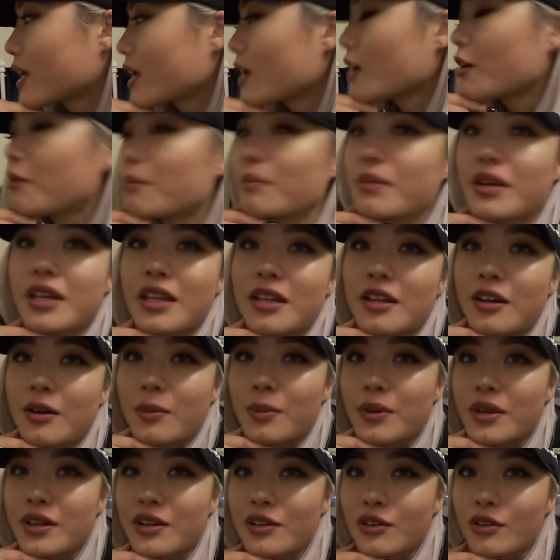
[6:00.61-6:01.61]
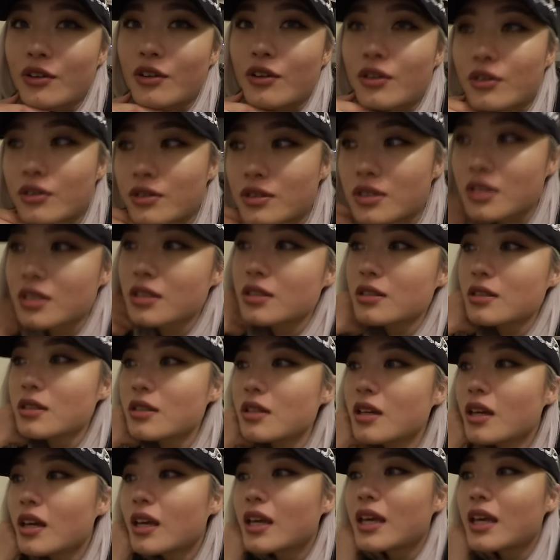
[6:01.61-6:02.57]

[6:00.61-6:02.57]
a meetup here in London?